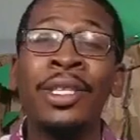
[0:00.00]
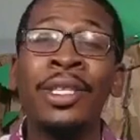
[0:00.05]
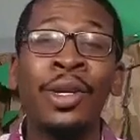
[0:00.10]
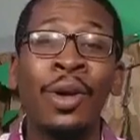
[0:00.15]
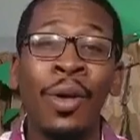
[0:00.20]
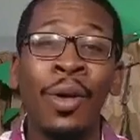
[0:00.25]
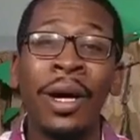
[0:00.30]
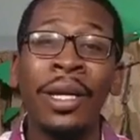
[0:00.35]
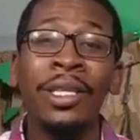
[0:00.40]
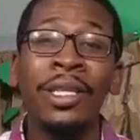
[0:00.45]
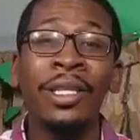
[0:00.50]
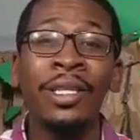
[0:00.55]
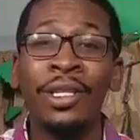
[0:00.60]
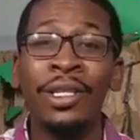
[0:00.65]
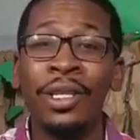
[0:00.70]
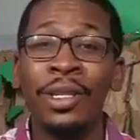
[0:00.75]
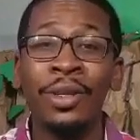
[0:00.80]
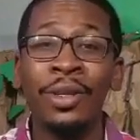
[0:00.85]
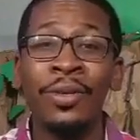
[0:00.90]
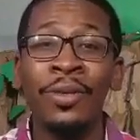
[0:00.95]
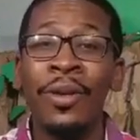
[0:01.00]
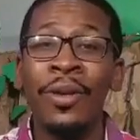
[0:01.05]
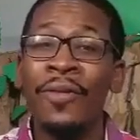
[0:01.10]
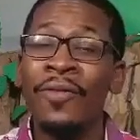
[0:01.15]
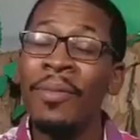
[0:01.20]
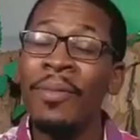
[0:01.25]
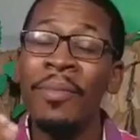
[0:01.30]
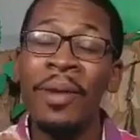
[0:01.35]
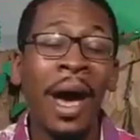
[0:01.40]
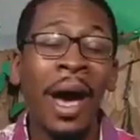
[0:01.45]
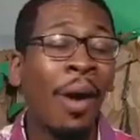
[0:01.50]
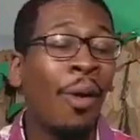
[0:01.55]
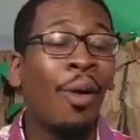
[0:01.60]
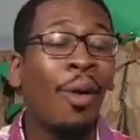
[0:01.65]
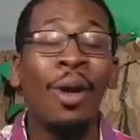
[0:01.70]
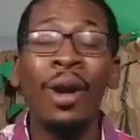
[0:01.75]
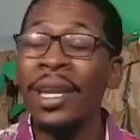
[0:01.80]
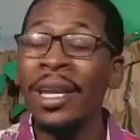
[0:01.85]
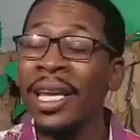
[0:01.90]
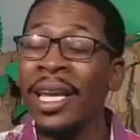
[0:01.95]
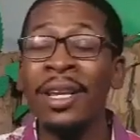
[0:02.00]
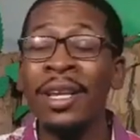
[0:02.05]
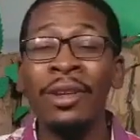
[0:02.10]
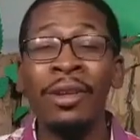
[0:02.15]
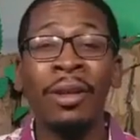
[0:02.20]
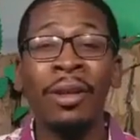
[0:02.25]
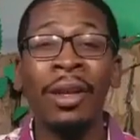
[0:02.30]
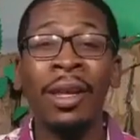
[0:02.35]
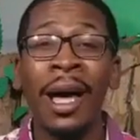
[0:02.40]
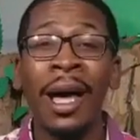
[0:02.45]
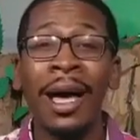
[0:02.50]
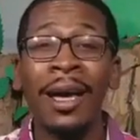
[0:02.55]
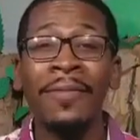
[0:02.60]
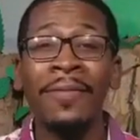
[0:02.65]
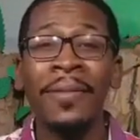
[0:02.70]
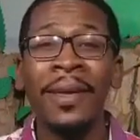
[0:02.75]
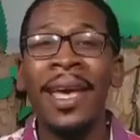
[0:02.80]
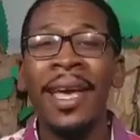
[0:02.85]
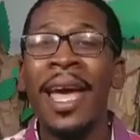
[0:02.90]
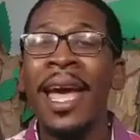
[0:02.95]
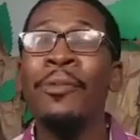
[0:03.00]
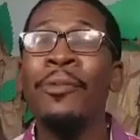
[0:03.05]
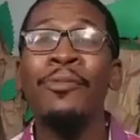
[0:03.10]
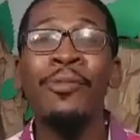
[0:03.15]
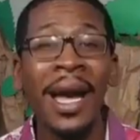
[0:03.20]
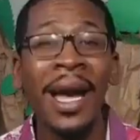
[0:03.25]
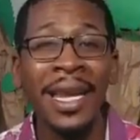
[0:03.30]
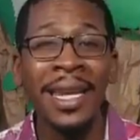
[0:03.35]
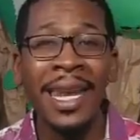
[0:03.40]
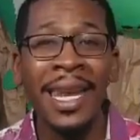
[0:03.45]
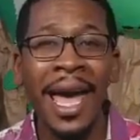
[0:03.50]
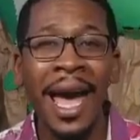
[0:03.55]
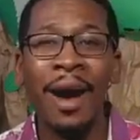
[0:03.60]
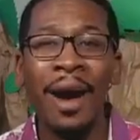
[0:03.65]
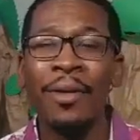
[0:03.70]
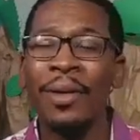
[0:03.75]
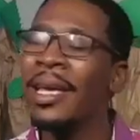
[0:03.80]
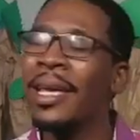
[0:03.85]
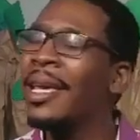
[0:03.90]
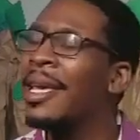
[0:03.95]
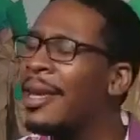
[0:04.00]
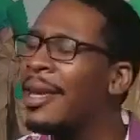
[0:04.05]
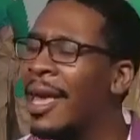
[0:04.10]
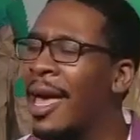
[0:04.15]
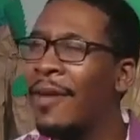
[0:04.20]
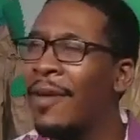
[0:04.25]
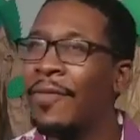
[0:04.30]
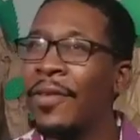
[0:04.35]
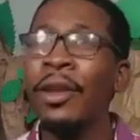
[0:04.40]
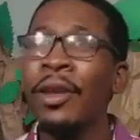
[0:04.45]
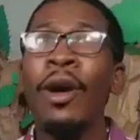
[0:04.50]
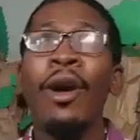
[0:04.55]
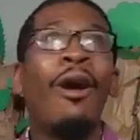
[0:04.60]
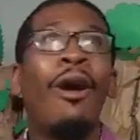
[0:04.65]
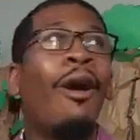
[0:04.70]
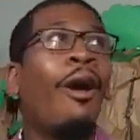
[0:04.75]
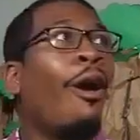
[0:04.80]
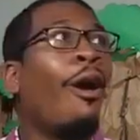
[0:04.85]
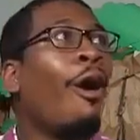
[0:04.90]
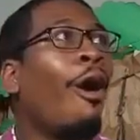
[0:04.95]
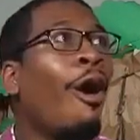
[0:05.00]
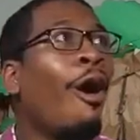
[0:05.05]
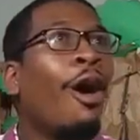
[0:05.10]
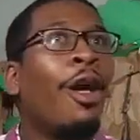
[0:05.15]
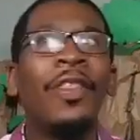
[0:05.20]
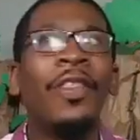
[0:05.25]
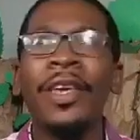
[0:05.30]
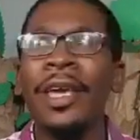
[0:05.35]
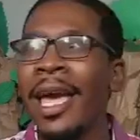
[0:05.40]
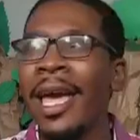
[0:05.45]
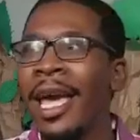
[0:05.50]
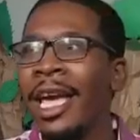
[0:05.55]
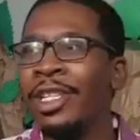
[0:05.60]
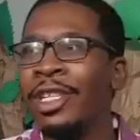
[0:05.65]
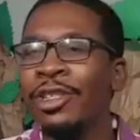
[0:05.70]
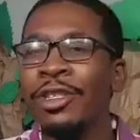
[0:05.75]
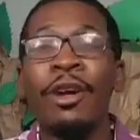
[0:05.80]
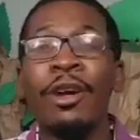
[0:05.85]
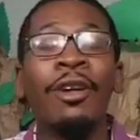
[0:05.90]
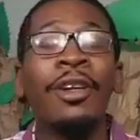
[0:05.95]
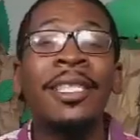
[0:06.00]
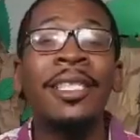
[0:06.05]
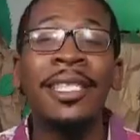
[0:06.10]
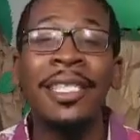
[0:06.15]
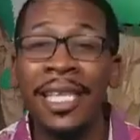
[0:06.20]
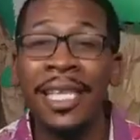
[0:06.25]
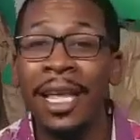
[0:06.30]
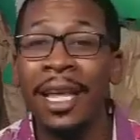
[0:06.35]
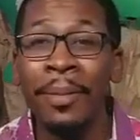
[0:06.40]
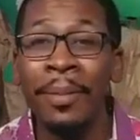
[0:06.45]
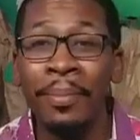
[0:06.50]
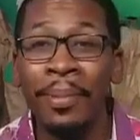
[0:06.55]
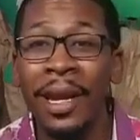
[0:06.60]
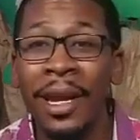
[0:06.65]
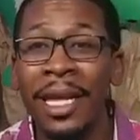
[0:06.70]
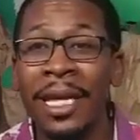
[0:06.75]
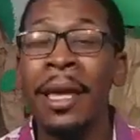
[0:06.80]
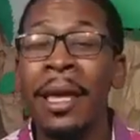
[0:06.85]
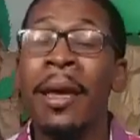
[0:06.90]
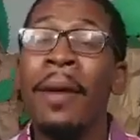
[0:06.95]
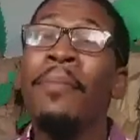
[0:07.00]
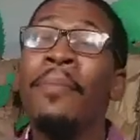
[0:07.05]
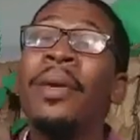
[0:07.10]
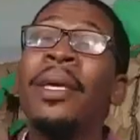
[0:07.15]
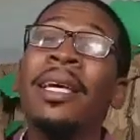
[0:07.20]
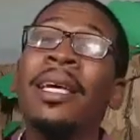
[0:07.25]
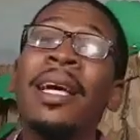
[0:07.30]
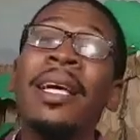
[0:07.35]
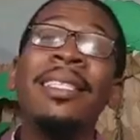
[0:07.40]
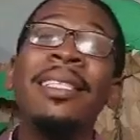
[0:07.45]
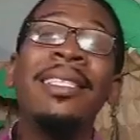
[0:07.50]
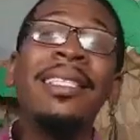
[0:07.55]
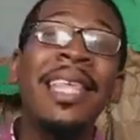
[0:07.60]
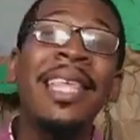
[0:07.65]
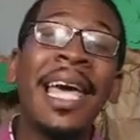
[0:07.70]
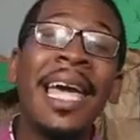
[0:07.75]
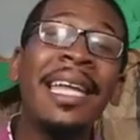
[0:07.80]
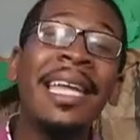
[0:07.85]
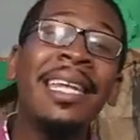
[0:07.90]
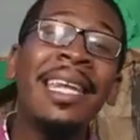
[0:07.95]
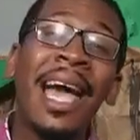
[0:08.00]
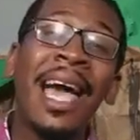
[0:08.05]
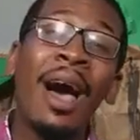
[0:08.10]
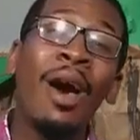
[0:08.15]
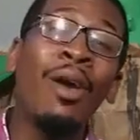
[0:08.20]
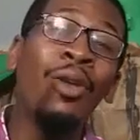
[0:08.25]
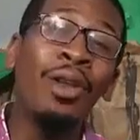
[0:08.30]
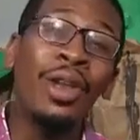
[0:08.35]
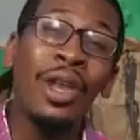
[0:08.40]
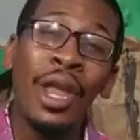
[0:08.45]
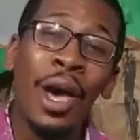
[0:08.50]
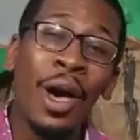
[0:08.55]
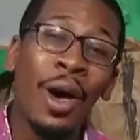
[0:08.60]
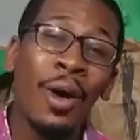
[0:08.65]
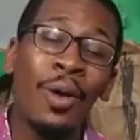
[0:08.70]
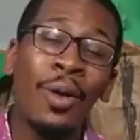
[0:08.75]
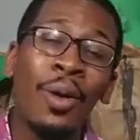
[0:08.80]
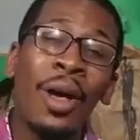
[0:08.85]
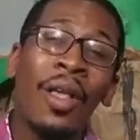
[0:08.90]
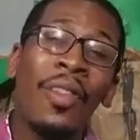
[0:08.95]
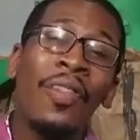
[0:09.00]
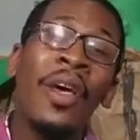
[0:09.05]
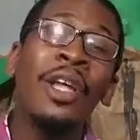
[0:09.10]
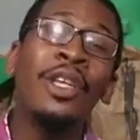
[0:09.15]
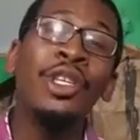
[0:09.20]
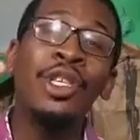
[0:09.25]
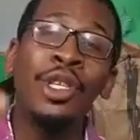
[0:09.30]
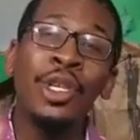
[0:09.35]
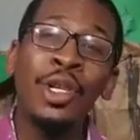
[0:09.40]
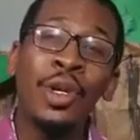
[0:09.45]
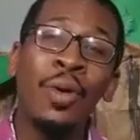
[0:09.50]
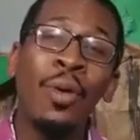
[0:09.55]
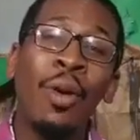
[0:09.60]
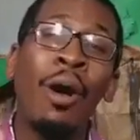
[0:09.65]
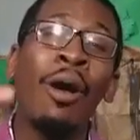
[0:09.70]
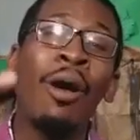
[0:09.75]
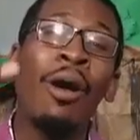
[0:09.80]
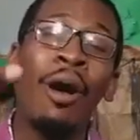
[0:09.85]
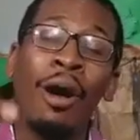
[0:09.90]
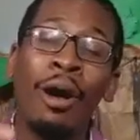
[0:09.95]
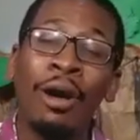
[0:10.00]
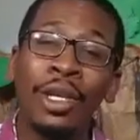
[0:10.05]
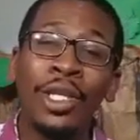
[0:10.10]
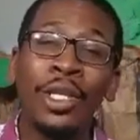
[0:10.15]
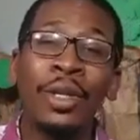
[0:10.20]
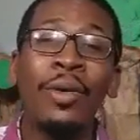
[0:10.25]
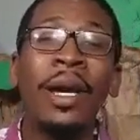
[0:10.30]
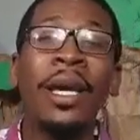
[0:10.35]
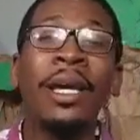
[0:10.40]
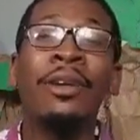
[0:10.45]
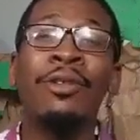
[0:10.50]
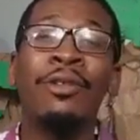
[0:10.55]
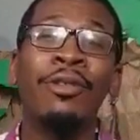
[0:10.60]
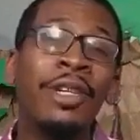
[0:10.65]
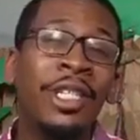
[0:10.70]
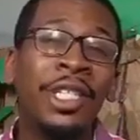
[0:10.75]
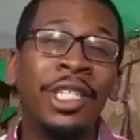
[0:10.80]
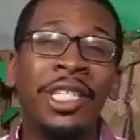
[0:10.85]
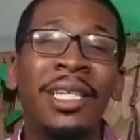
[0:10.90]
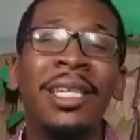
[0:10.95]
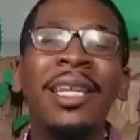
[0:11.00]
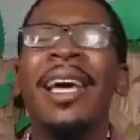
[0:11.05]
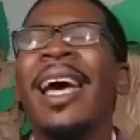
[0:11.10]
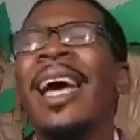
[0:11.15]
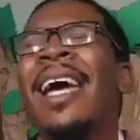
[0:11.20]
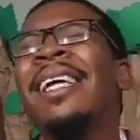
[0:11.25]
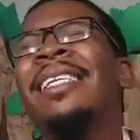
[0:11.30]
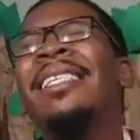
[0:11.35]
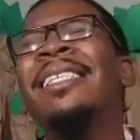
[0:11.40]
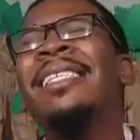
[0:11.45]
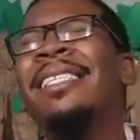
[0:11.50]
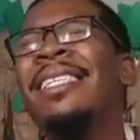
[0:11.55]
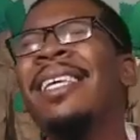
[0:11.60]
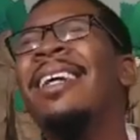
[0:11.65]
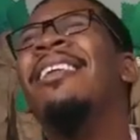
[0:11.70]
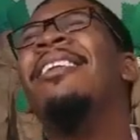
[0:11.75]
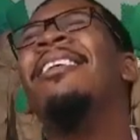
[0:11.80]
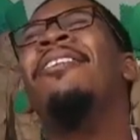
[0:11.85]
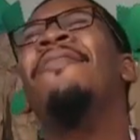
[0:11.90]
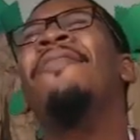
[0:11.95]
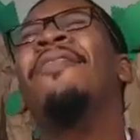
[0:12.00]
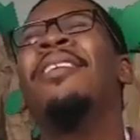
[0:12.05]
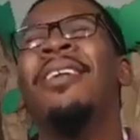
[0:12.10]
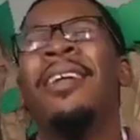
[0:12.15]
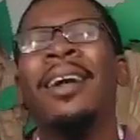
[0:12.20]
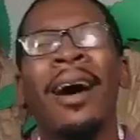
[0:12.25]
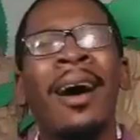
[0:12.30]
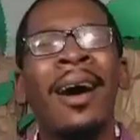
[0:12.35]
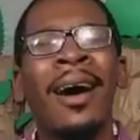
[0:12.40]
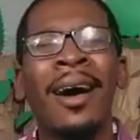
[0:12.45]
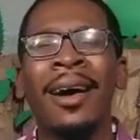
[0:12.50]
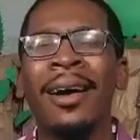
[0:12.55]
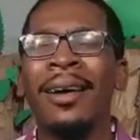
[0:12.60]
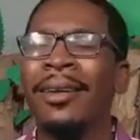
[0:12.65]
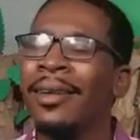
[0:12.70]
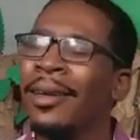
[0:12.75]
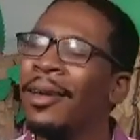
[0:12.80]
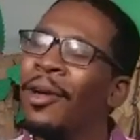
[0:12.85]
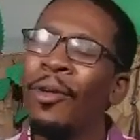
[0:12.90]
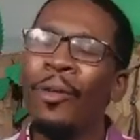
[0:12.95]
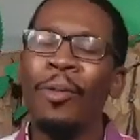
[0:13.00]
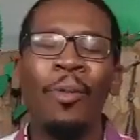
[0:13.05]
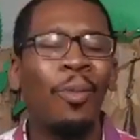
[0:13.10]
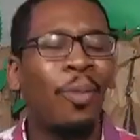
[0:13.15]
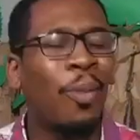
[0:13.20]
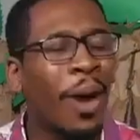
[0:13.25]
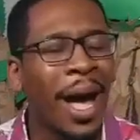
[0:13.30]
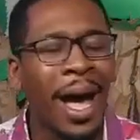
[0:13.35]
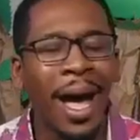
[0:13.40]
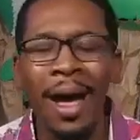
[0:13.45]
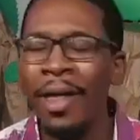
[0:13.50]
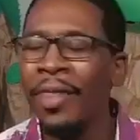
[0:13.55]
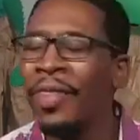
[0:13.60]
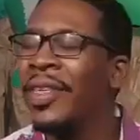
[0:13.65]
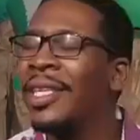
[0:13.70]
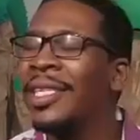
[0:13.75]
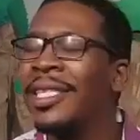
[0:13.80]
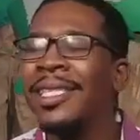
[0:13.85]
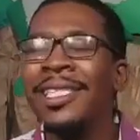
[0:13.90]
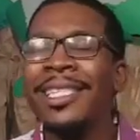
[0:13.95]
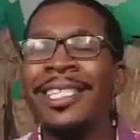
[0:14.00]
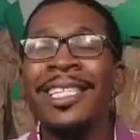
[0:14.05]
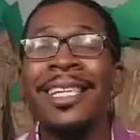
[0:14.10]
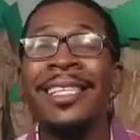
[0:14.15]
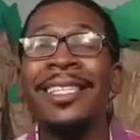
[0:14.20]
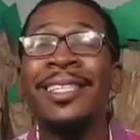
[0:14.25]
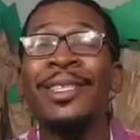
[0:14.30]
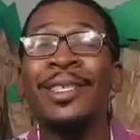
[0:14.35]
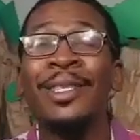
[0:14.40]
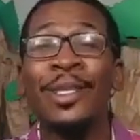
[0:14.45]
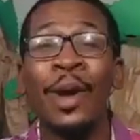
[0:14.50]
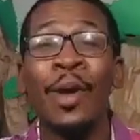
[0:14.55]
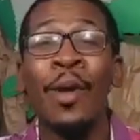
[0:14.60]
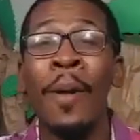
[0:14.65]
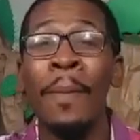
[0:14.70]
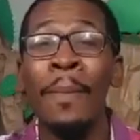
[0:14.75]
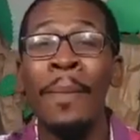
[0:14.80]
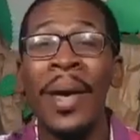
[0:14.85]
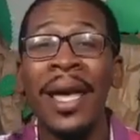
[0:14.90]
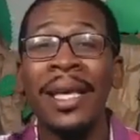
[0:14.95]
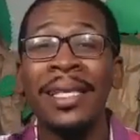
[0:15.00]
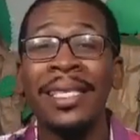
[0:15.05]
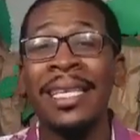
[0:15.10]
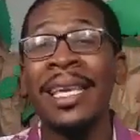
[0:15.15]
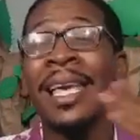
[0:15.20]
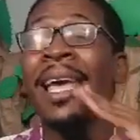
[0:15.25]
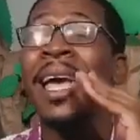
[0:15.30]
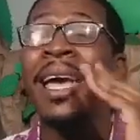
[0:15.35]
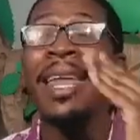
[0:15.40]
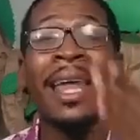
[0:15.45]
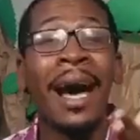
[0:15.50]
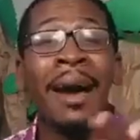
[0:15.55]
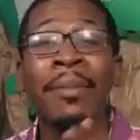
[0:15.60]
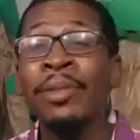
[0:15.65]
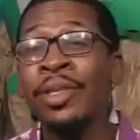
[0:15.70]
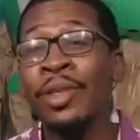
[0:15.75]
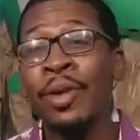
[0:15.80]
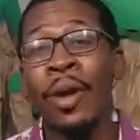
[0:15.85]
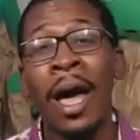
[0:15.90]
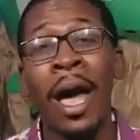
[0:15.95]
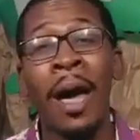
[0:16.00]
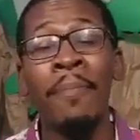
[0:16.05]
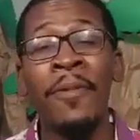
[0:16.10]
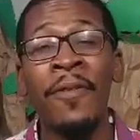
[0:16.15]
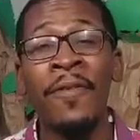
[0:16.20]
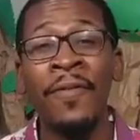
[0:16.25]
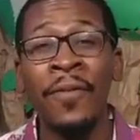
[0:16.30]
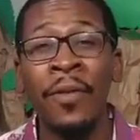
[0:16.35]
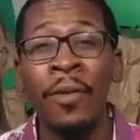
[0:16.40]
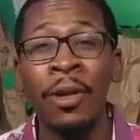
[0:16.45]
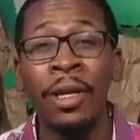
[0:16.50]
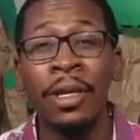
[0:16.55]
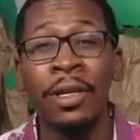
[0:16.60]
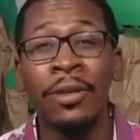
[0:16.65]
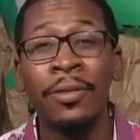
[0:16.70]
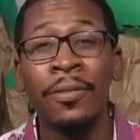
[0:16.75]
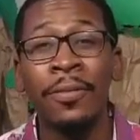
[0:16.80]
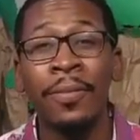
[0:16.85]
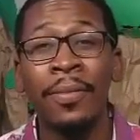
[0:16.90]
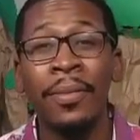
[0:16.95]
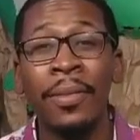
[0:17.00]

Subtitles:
going to do from now on in your life. And right now in heaven, all the angels are celebrating because they now know that you are also a Christian, a son of God. Wow, this is just so amazing, and I'm so happy for you.